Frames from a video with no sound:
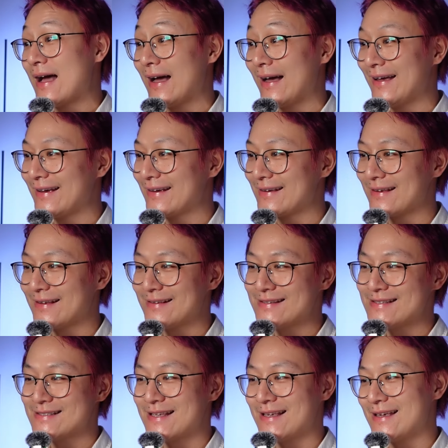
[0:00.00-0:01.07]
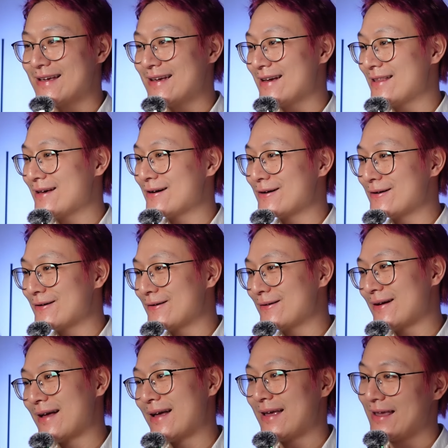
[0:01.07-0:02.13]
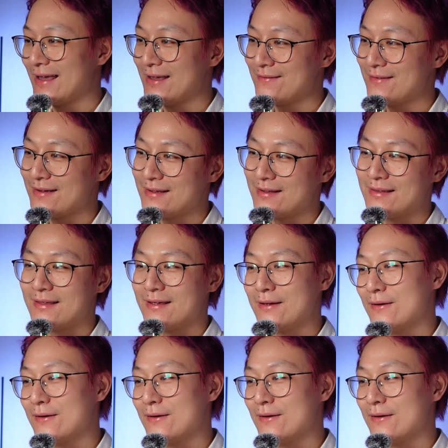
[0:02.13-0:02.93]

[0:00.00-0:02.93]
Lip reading: I can see it all. Even